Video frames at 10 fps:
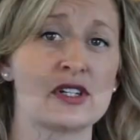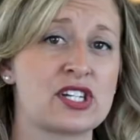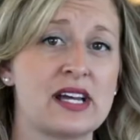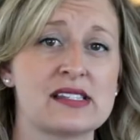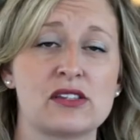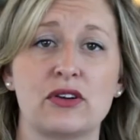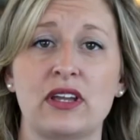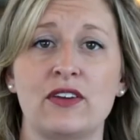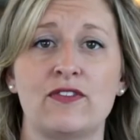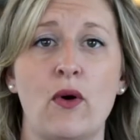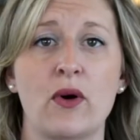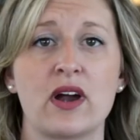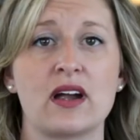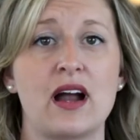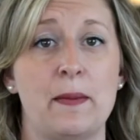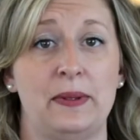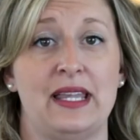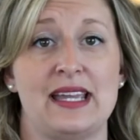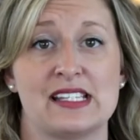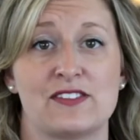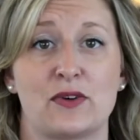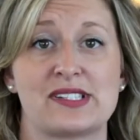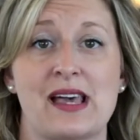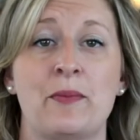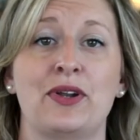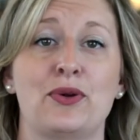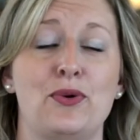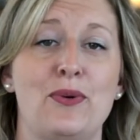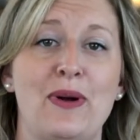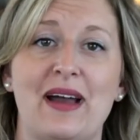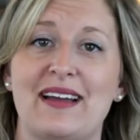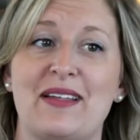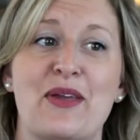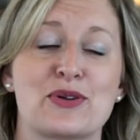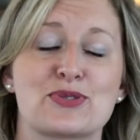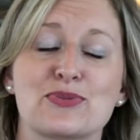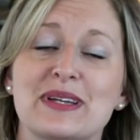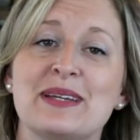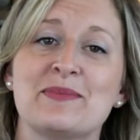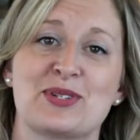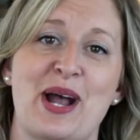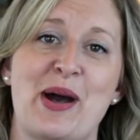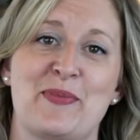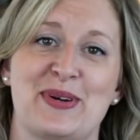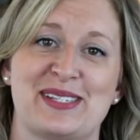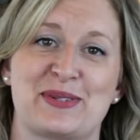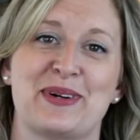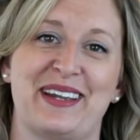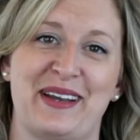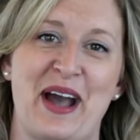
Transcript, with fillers: approached us looking for a place for someone who their dream job was to work at a